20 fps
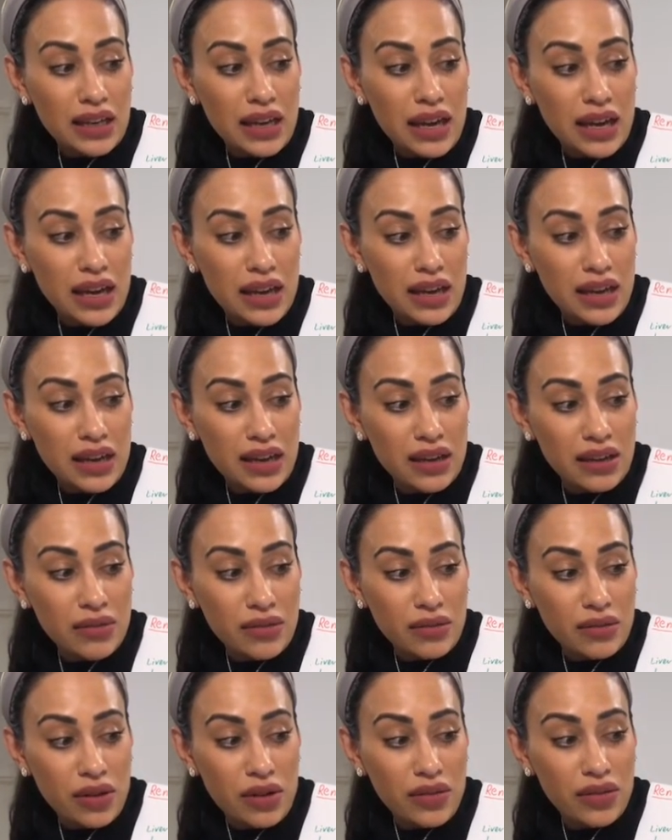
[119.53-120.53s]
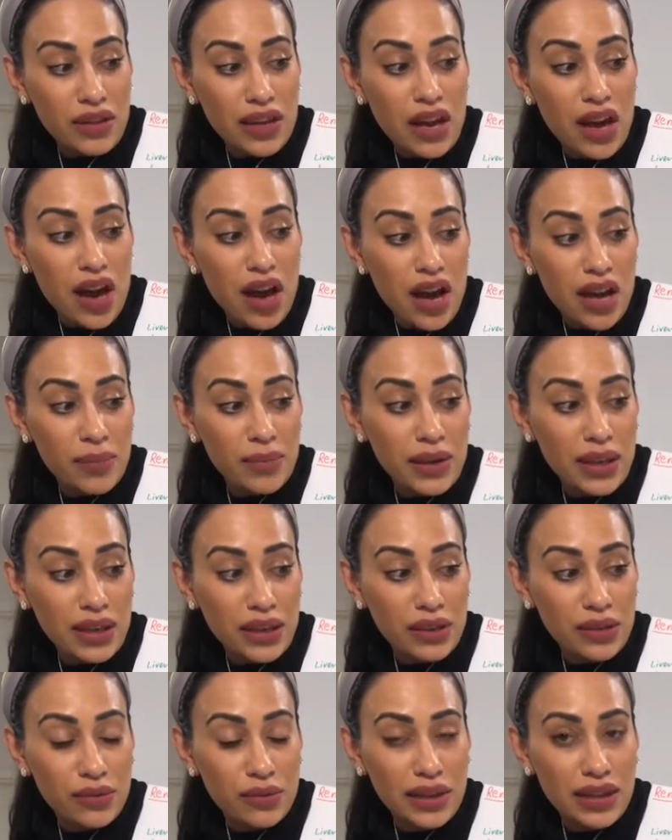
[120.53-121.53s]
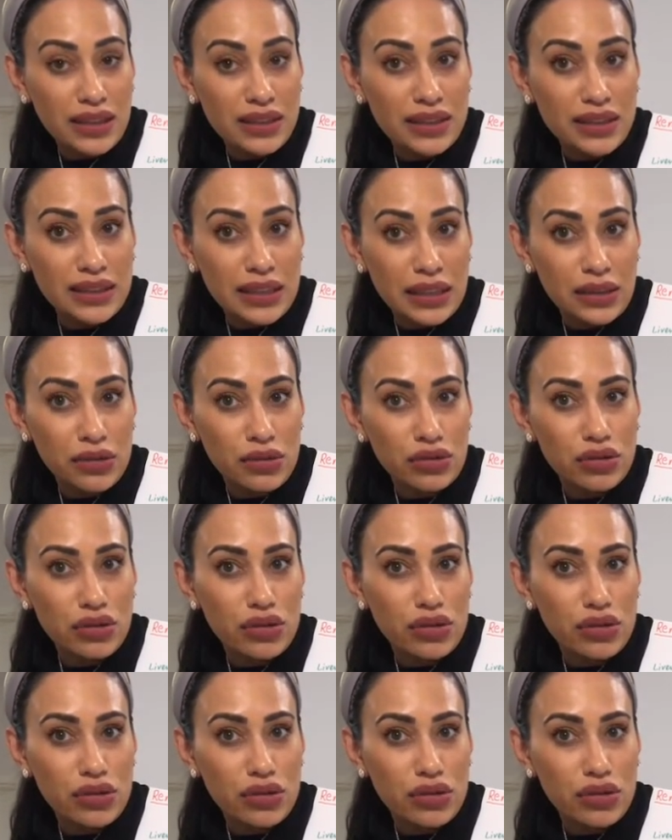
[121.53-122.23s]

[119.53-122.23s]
on the IP3 signal